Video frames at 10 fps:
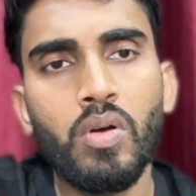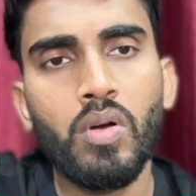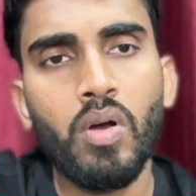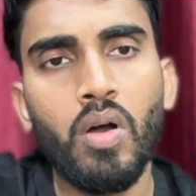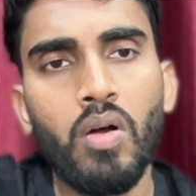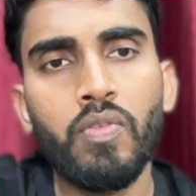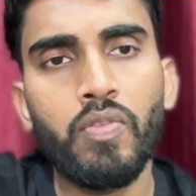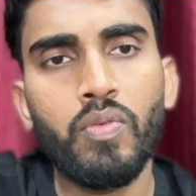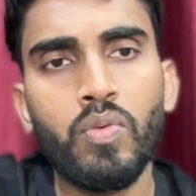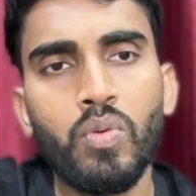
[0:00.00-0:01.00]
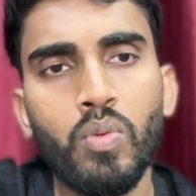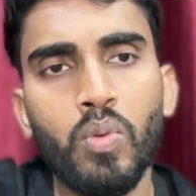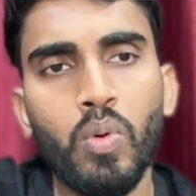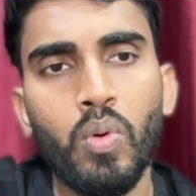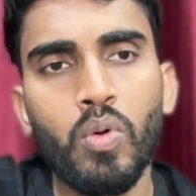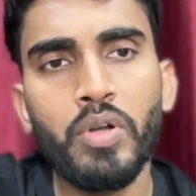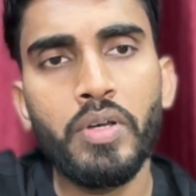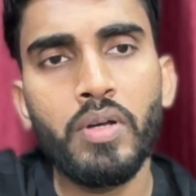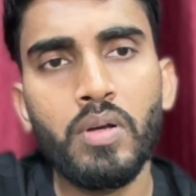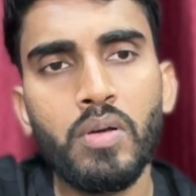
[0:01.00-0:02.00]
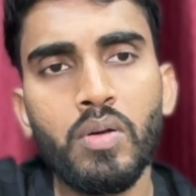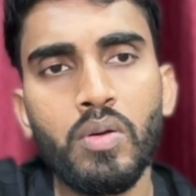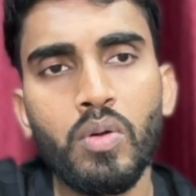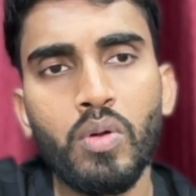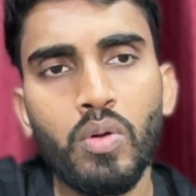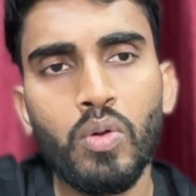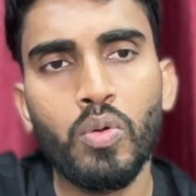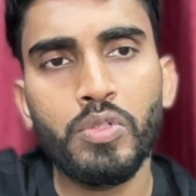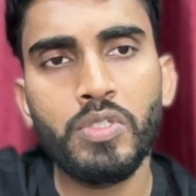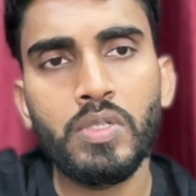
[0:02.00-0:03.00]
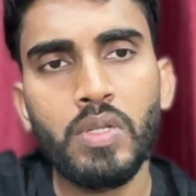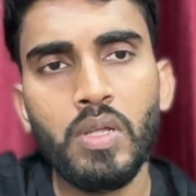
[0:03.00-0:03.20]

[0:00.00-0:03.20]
of old clothes.